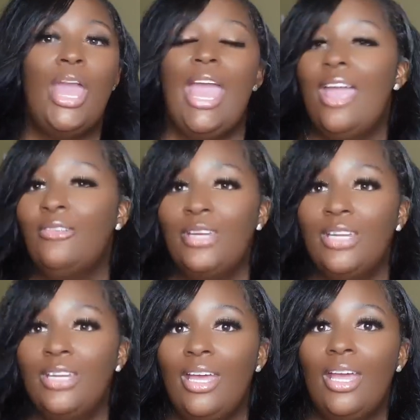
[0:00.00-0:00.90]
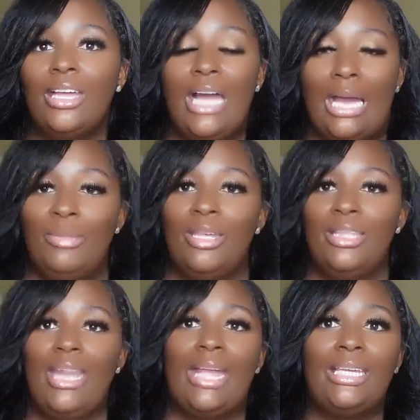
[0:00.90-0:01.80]
every comment
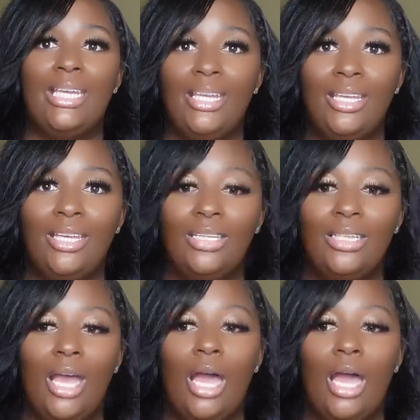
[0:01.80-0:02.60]
that I can.